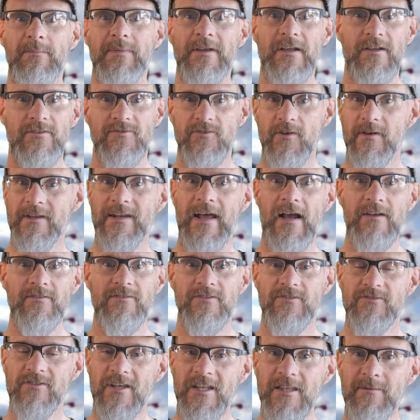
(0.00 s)
because you can
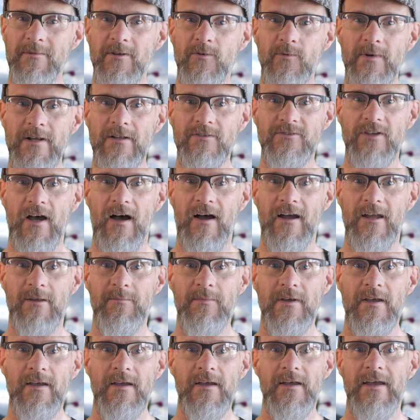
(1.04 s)
actually see them in real
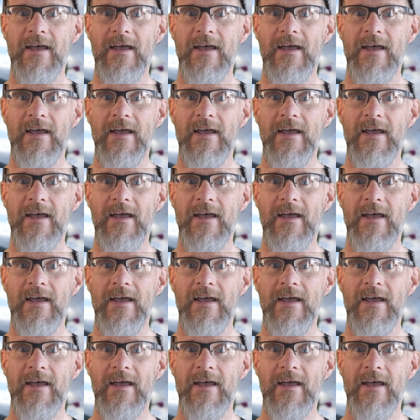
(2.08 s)
time,